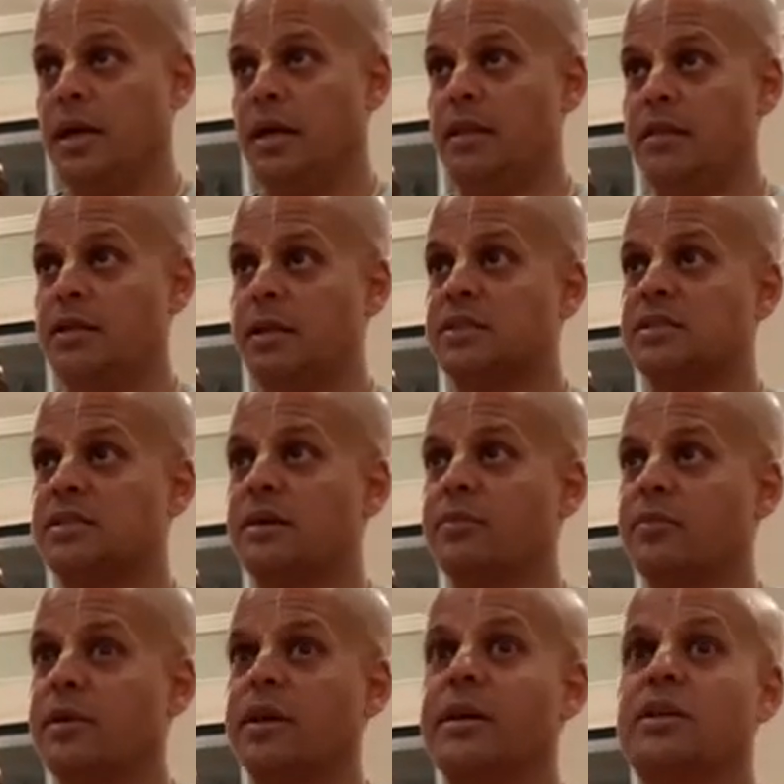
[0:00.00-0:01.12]
and thus
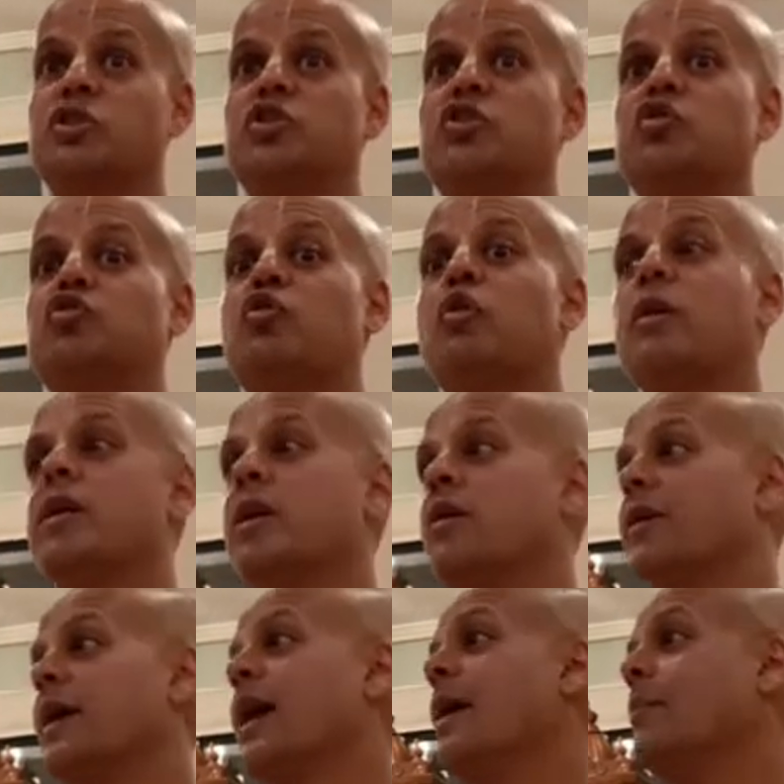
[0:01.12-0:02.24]
something
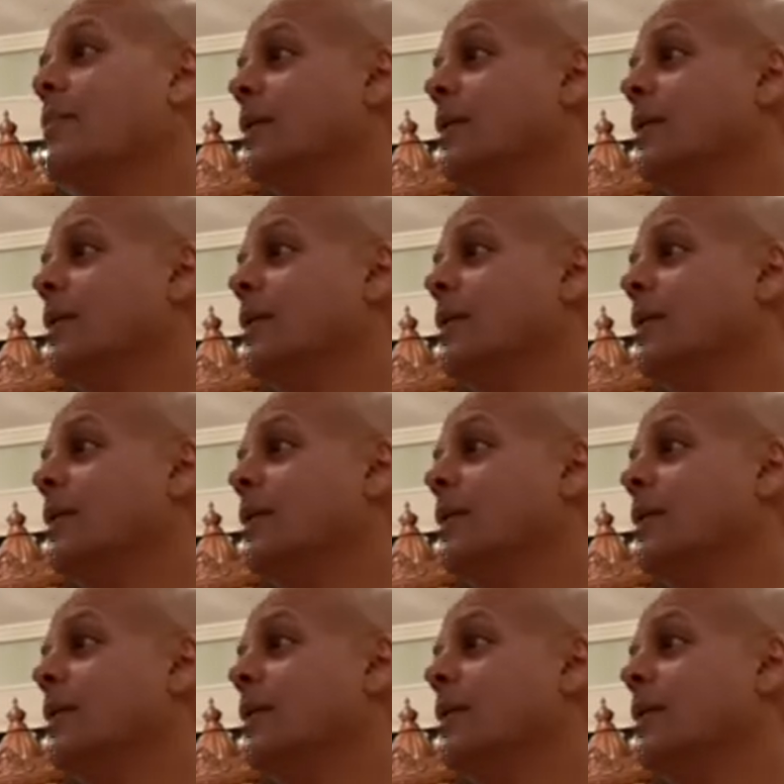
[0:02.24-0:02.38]
extraordinary